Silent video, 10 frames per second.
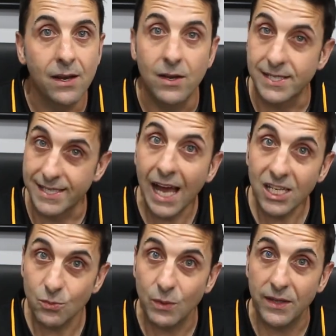
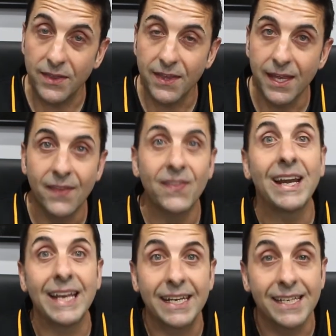starts with the
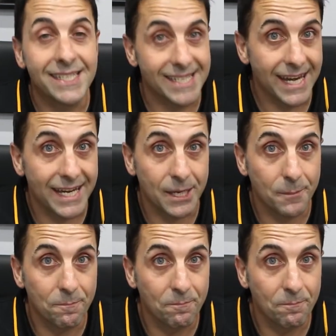letter C.